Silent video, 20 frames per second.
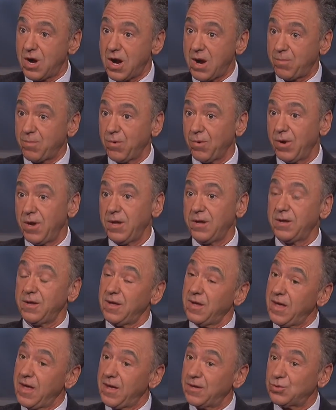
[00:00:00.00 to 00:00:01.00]
operate
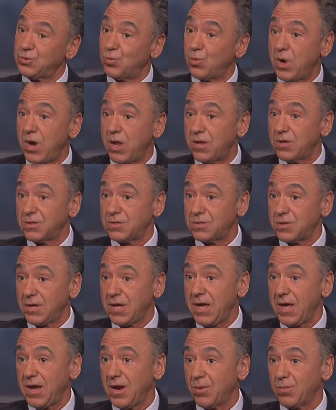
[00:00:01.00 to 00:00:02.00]
as well as the
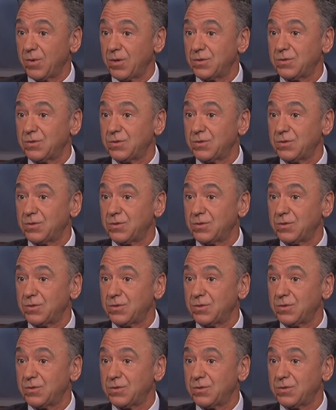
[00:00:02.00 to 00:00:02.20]
camera.